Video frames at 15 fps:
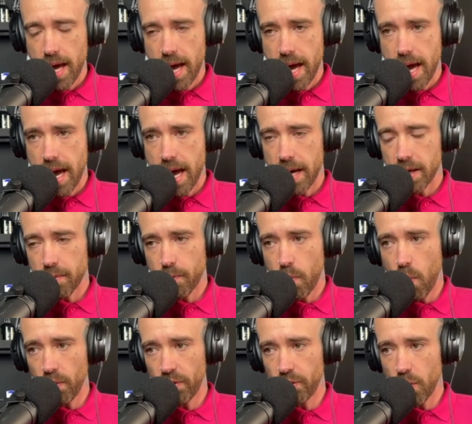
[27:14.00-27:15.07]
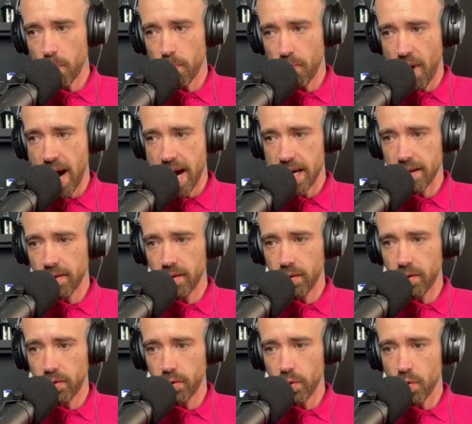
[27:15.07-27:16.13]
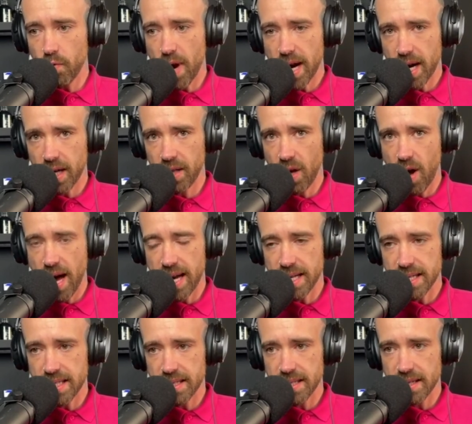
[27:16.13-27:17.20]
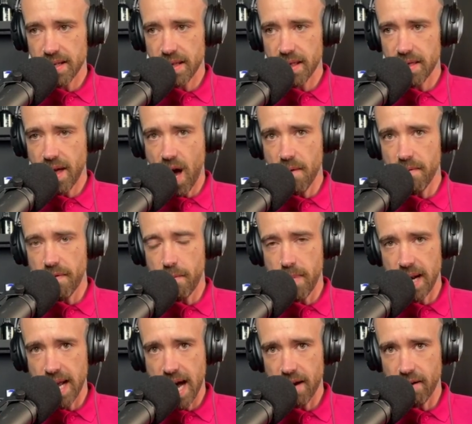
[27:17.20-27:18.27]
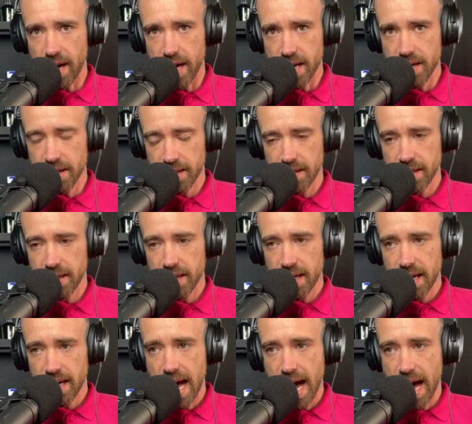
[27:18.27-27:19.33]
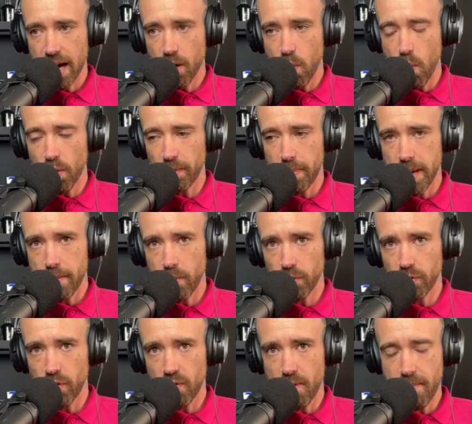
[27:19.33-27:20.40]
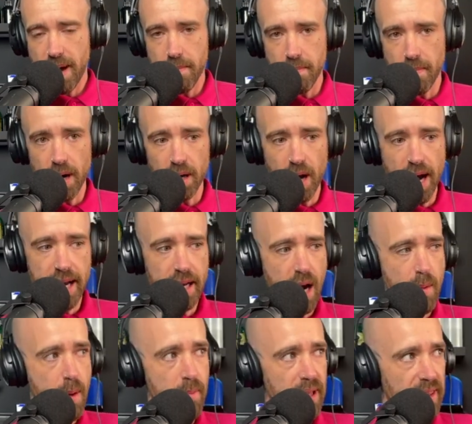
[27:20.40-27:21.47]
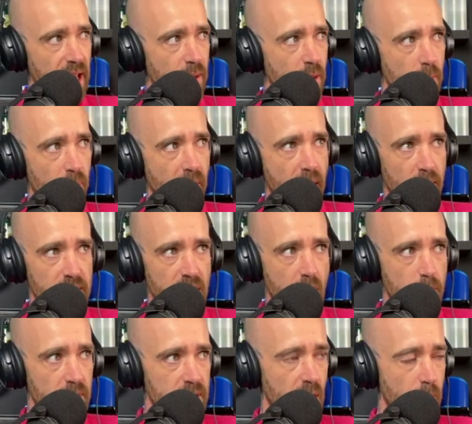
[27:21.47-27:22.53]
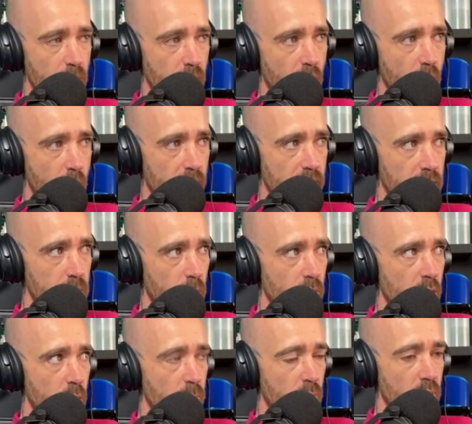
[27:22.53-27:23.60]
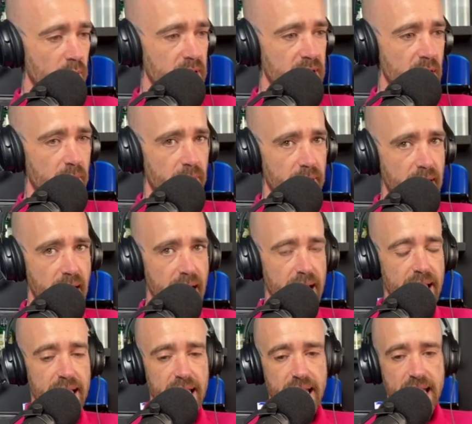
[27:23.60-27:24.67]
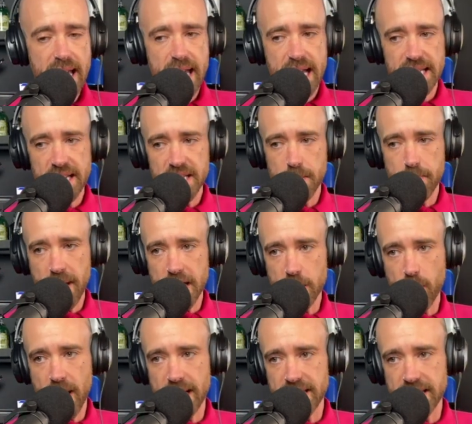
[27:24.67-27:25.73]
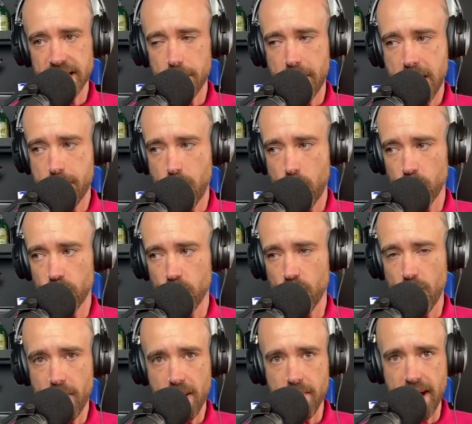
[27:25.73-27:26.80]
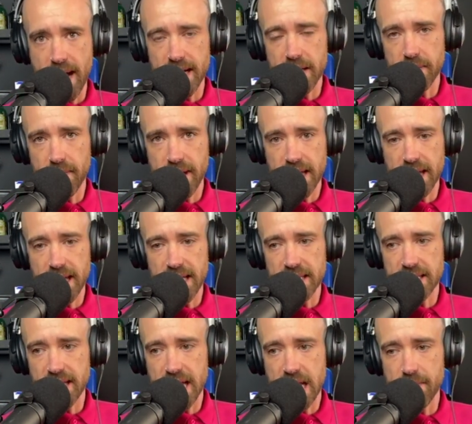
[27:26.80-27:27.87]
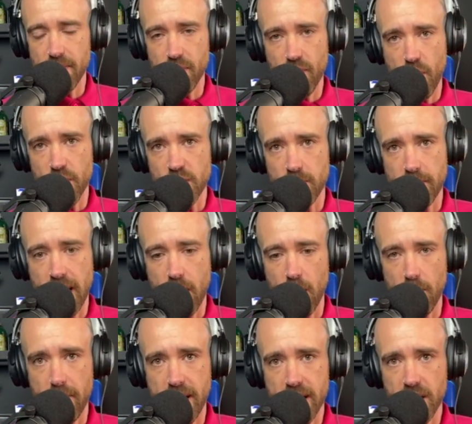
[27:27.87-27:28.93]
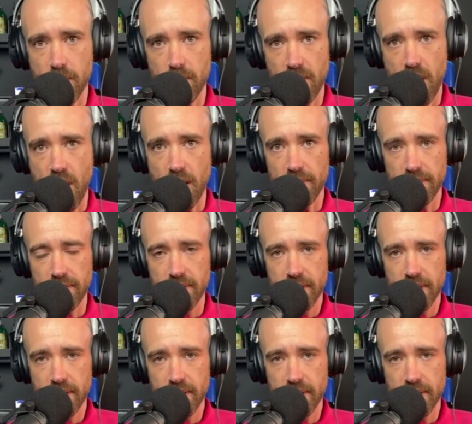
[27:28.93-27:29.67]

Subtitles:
it causes your brain to recognize the unfamiliarity and cause people to remember. Like, I remember Darren Brown time and time ago in his audiobooks and stuff and that, he says the best way to get people to remember anything is to either gross them out or make them laugh.